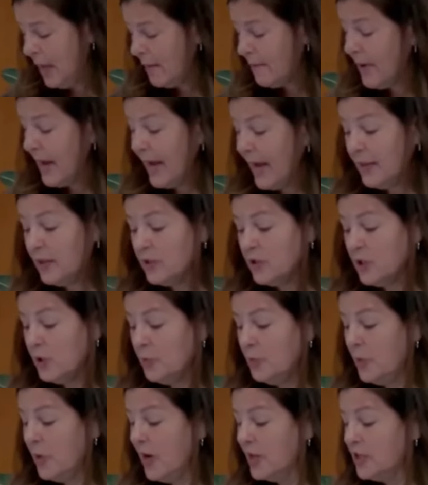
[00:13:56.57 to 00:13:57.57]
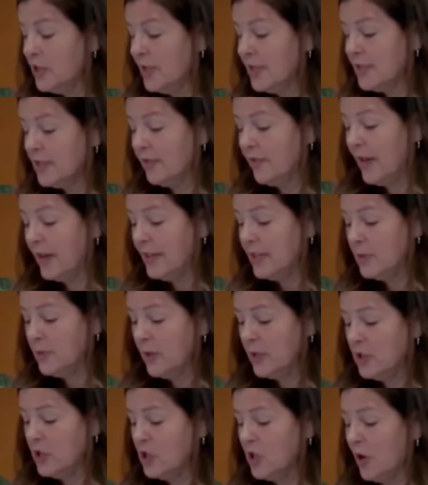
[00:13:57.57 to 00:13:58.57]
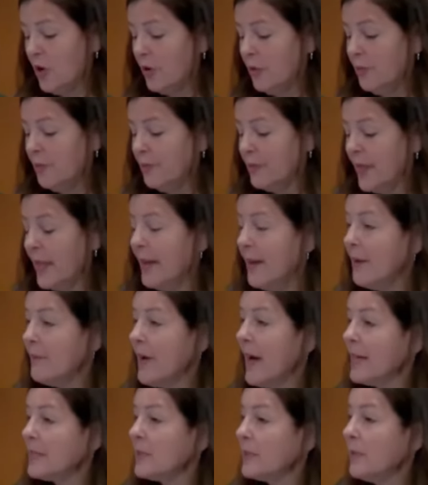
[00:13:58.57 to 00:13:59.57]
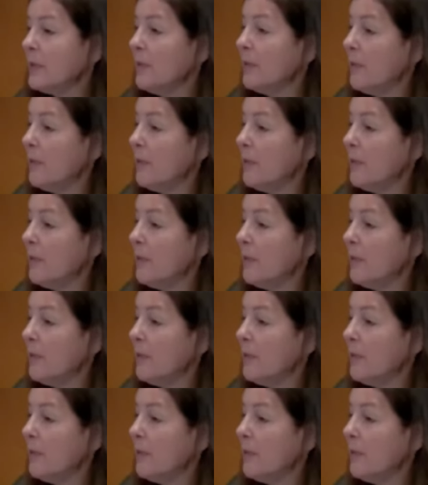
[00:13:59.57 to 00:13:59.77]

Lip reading: bias or prejudice, if any has been shown, possible